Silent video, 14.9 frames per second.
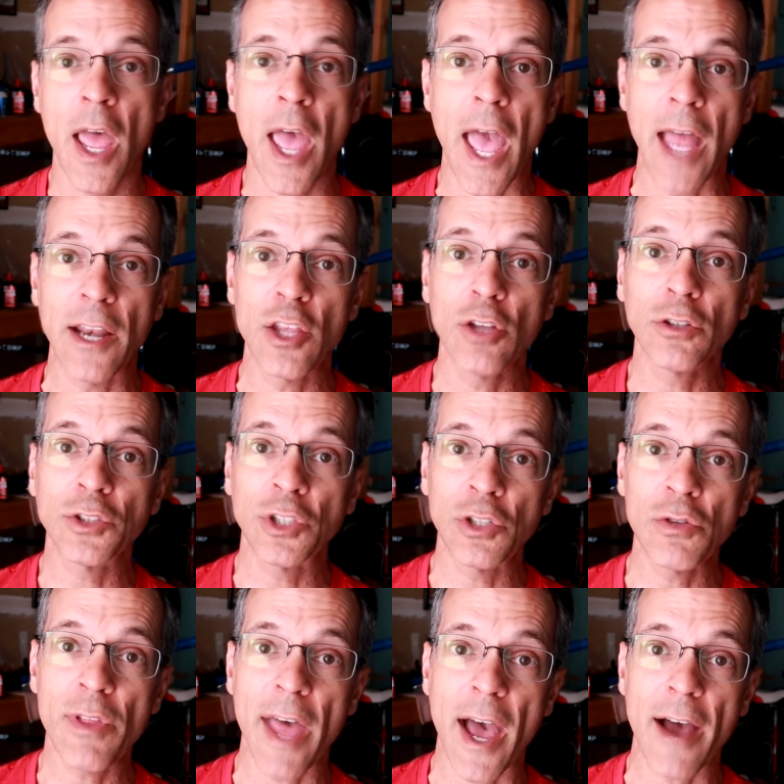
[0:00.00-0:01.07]
And you'll
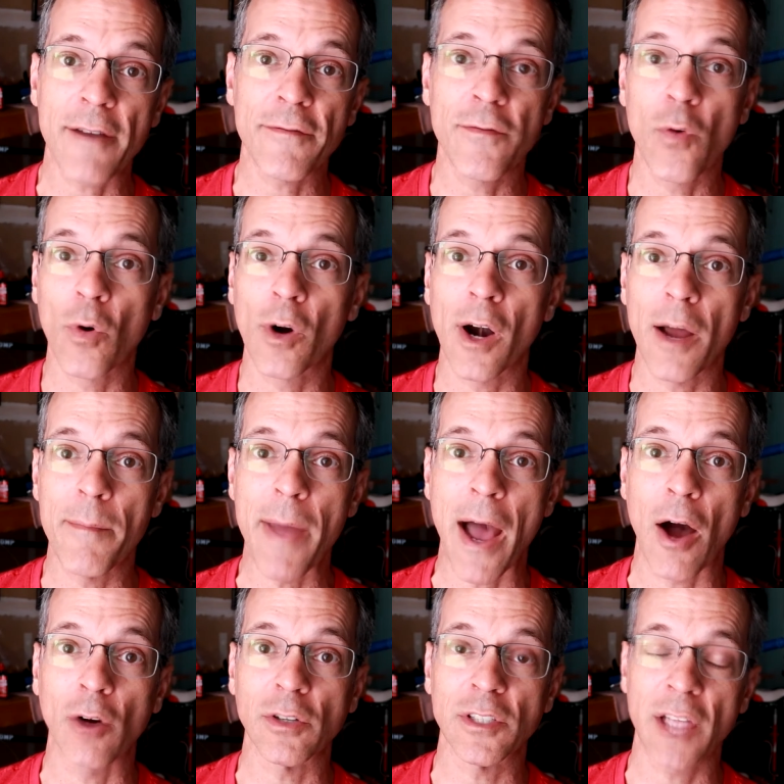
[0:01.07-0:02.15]
do that for
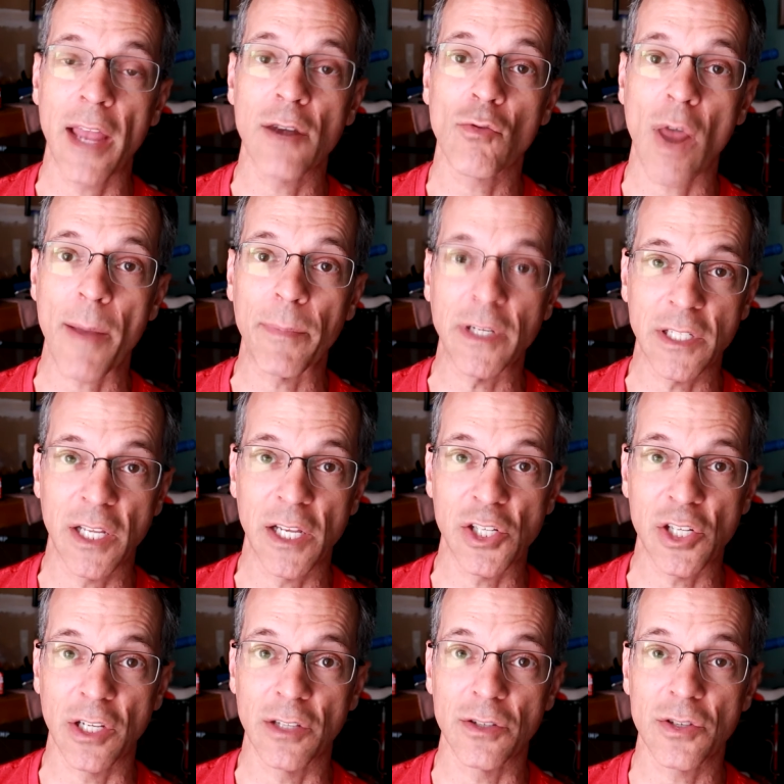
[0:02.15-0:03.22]
about 10
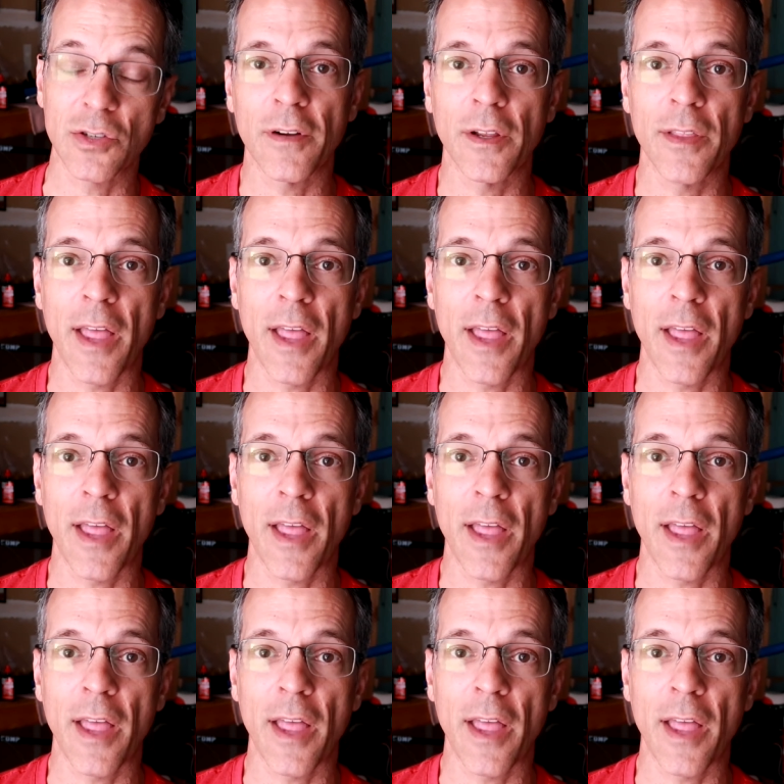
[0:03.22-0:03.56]
repetitions.